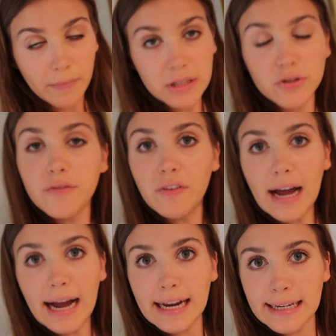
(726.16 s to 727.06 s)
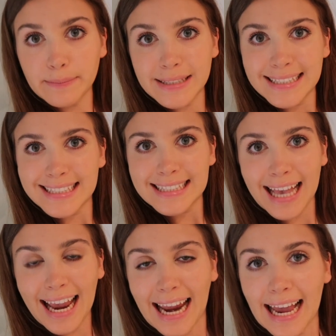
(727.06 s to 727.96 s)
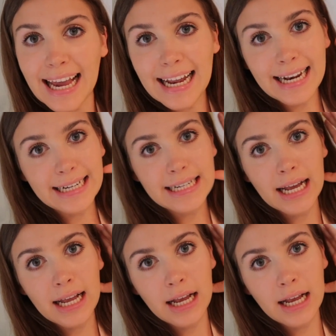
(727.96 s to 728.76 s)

These are the vibes. And